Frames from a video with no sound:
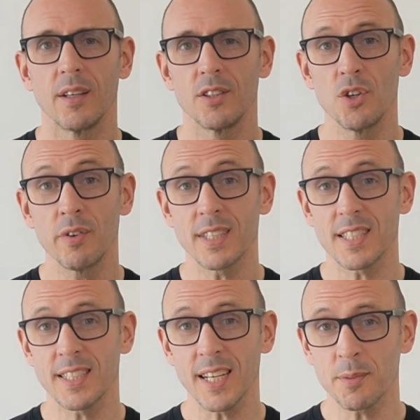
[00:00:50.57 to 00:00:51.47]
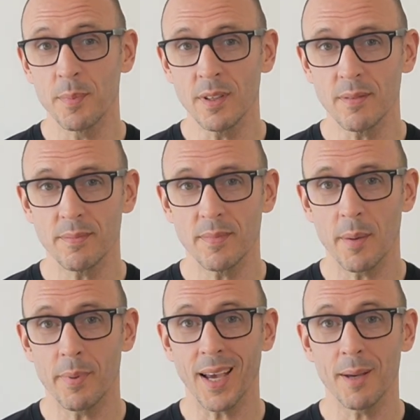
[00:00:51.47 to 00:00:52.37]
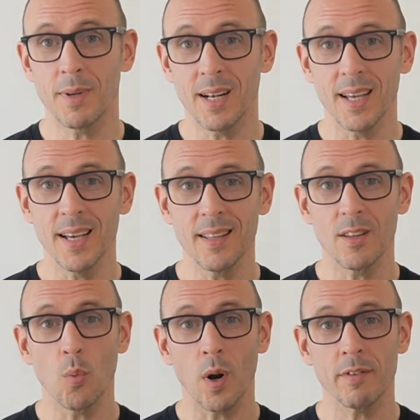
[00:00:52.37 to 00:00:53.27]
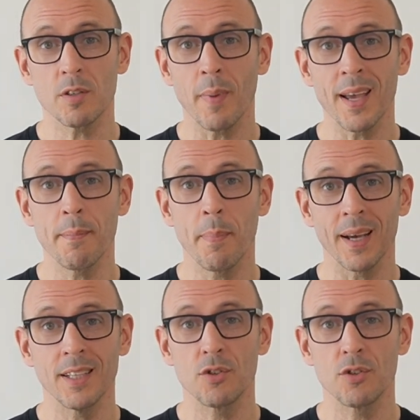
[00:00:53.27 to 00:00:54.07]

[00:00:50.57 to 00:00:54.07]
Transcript: During his assessment, it became clear that one of his main pain